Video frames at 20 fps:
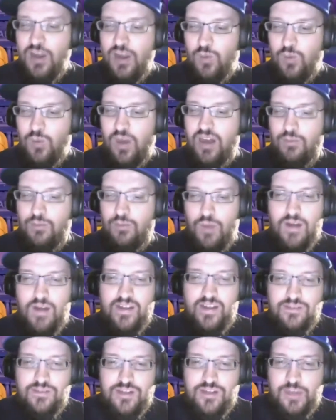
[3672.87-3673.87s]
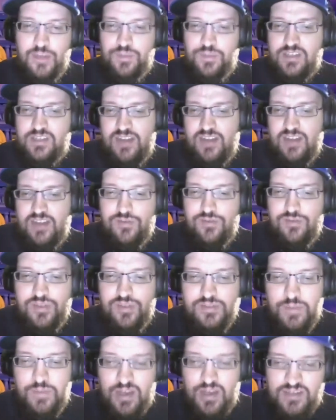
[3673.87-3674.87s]
while I look up the title of
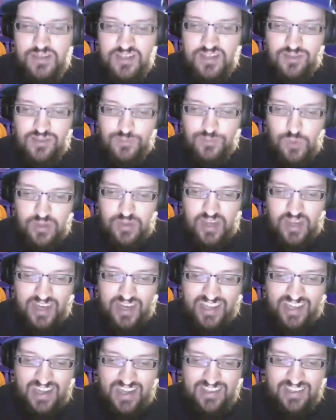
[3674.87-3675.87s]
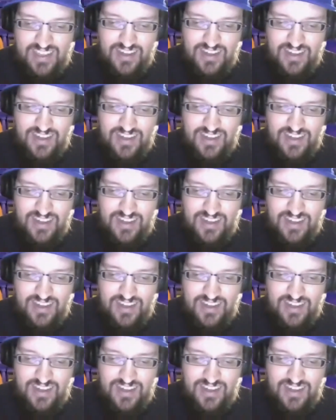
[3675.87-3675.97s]
this Paris Hilton one that I can't think